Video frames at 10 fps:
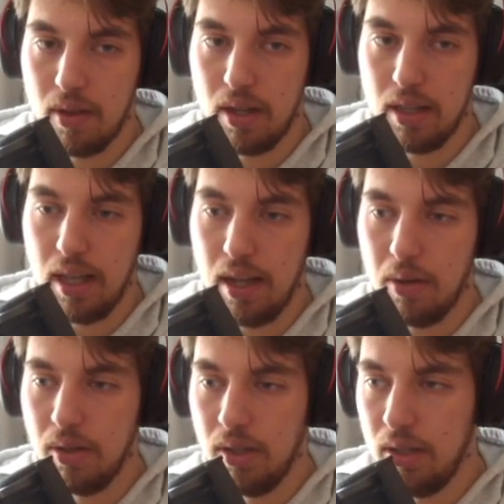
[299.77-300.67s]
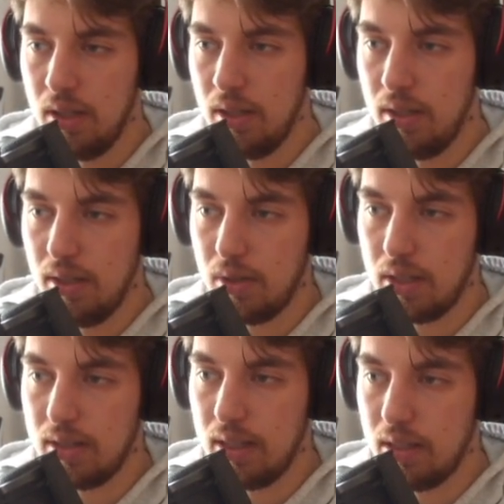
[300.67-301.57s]
And now
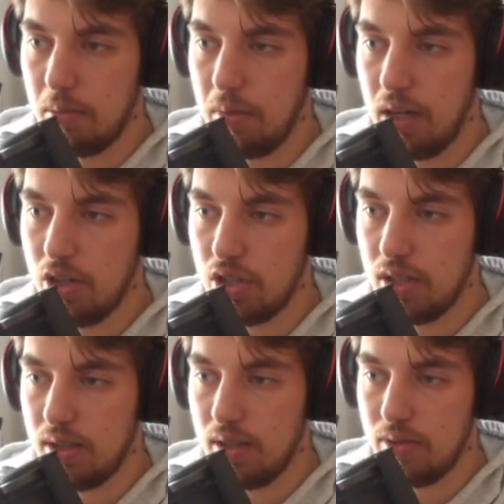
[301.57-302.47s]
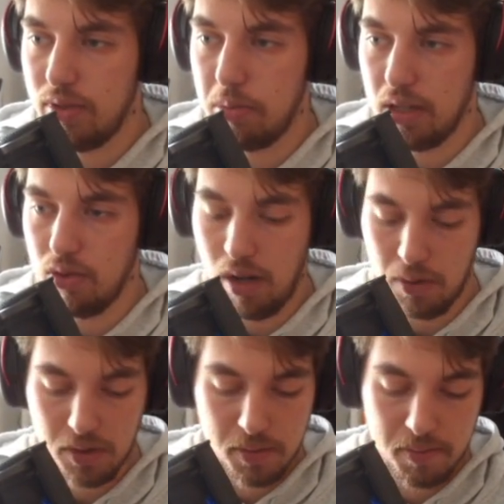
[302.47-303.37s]
can see that the margin is flipping around.